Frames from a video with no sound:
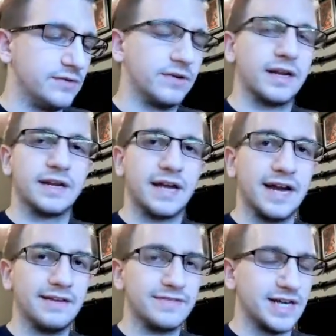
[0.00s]
you can
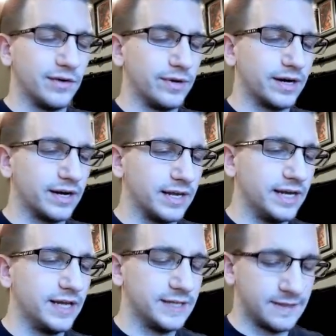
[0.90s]
kind of tell what you're going to
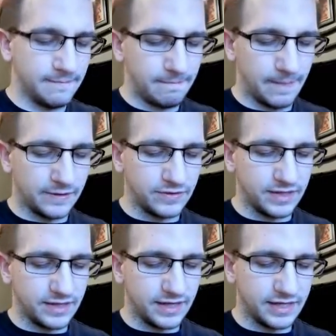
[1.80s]
get. So I
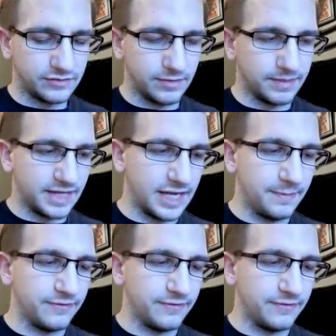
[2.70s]
think the next one I'm going to keep